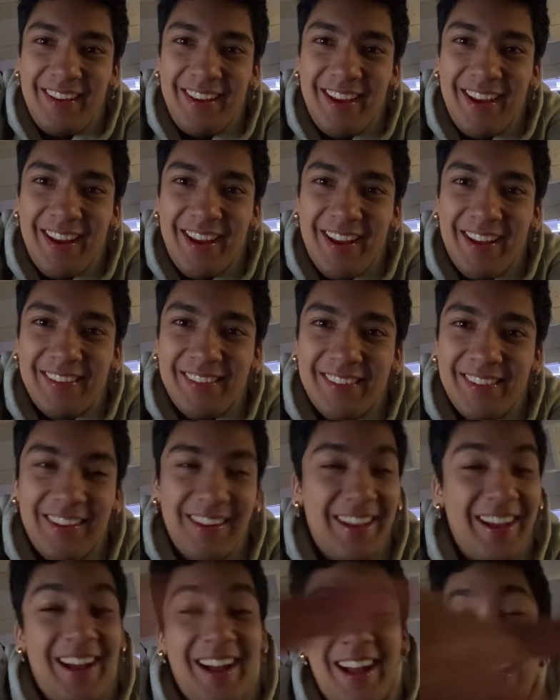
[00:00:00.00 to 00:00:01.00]
Yeah, guys.
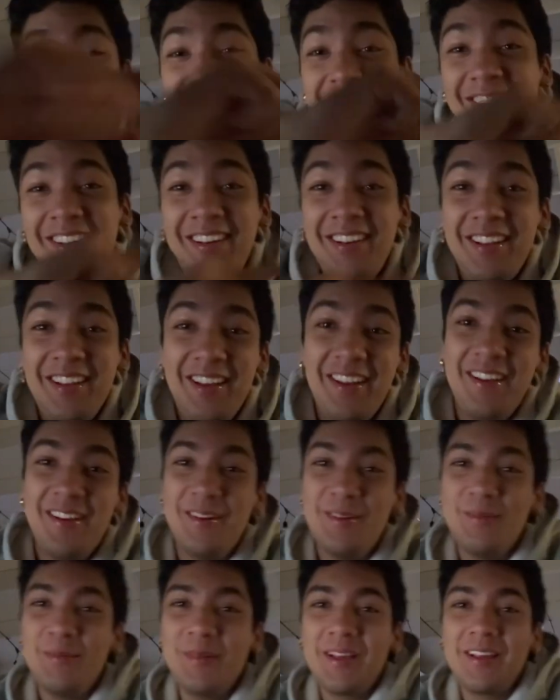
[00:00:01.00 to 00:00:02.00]
I actually,
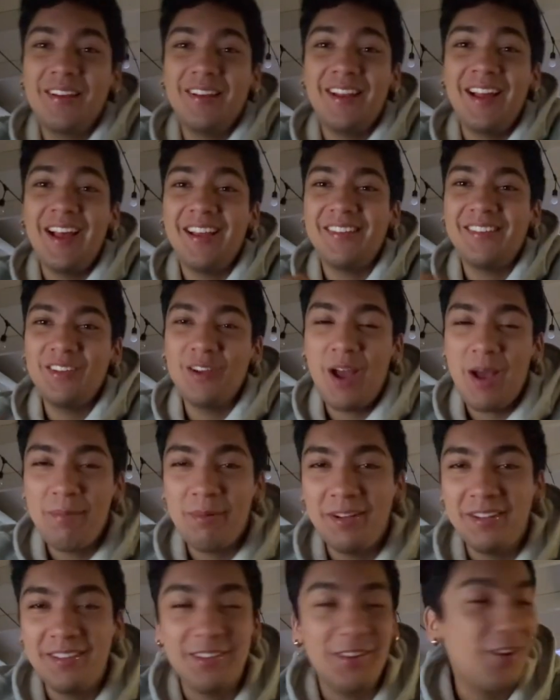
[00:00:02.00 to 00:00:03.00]
I'm not gonna lie, I still
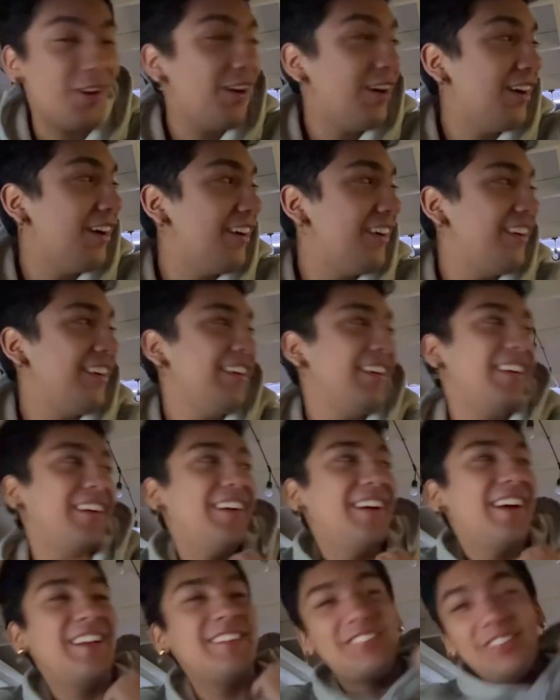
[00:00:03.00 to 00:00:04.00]
have it in the car.
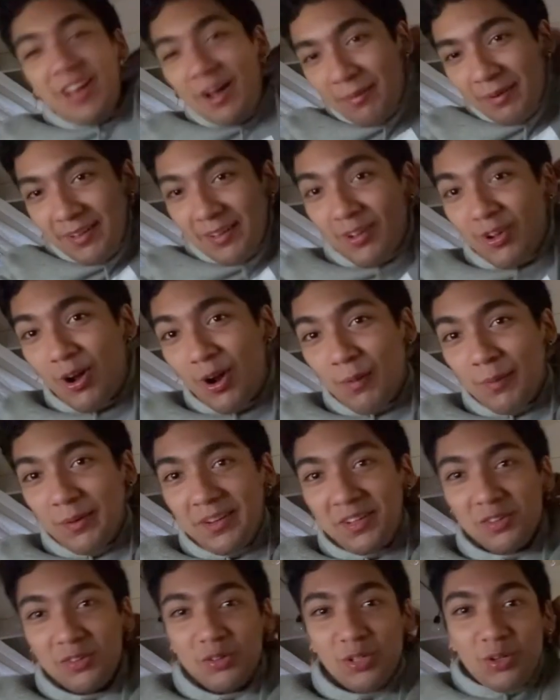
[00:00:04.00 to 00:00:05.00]
I still have it in the car. We
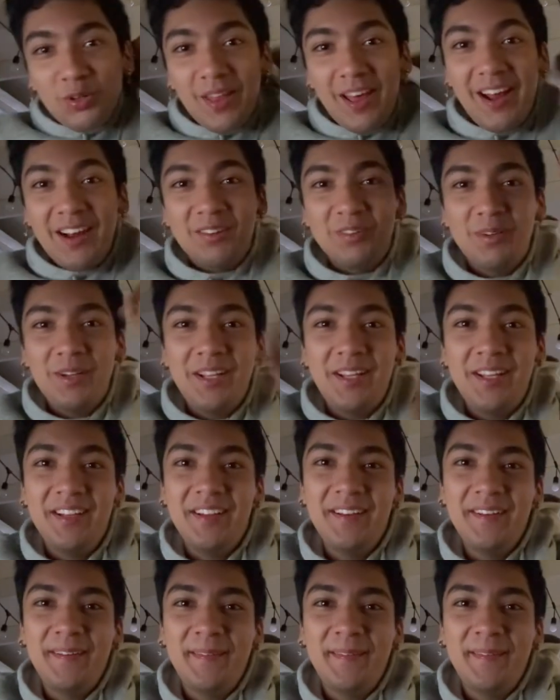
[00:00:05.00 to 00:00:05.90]
need to throw that away.